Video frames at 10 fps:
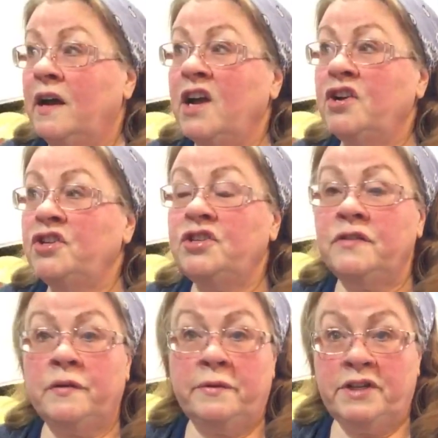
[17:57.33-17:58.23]
I could
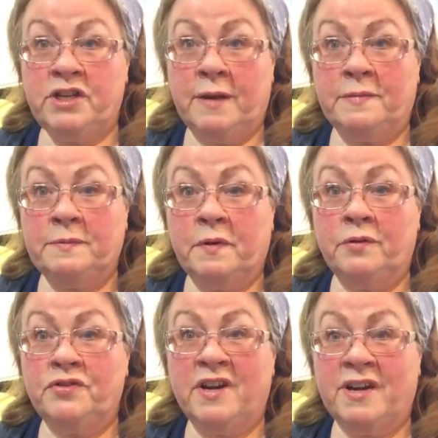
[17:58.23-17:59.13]
serve it with chips,
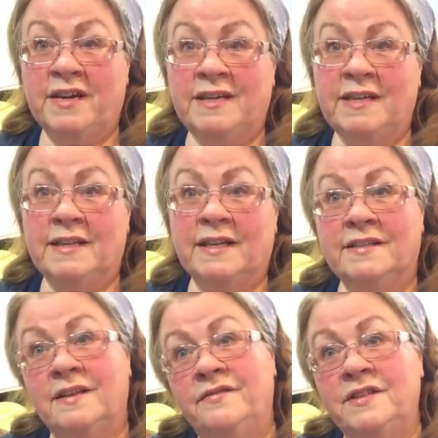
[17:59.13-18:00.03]
but we're trying not to eat
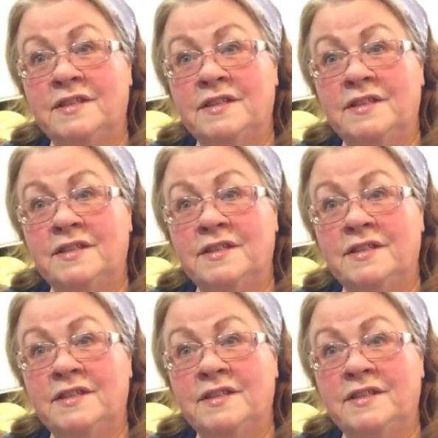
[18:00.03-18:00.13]
that stuff.